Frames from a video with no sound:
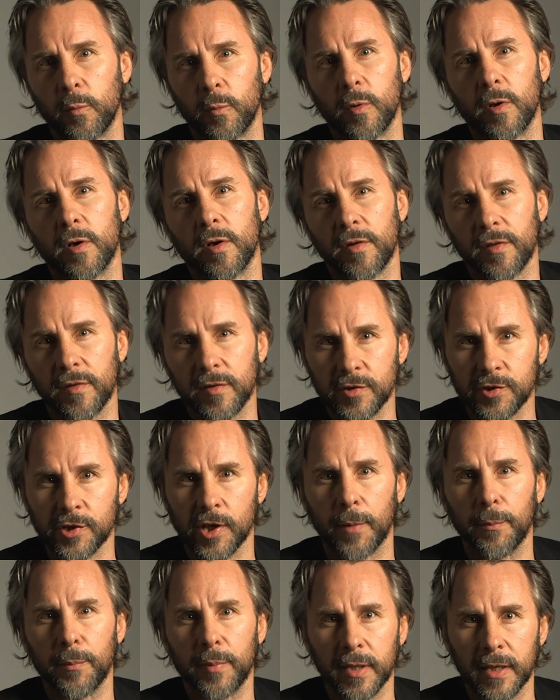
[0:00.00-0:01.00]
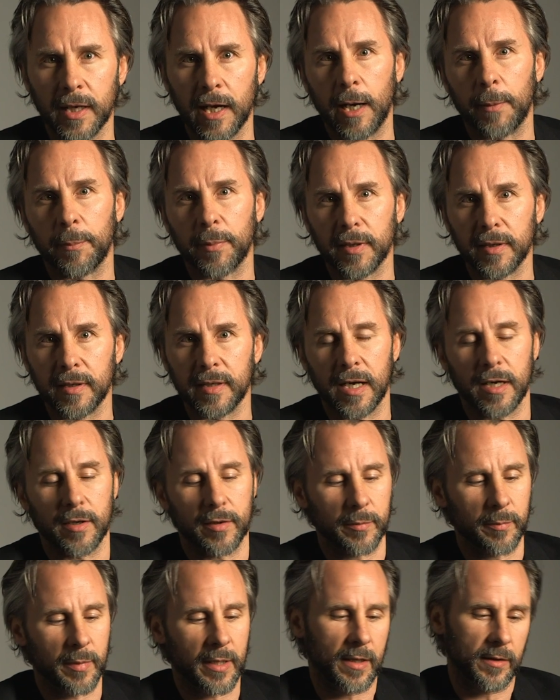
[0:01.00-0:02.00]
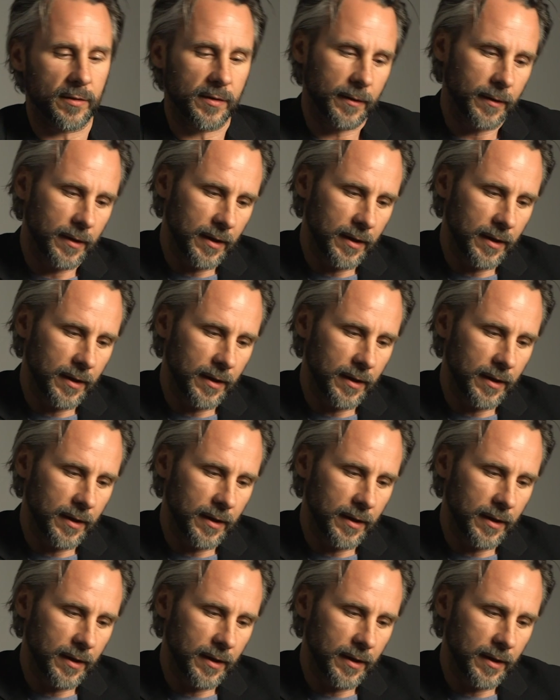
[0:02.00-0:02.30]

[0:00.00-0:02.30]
worth jumping up and down about.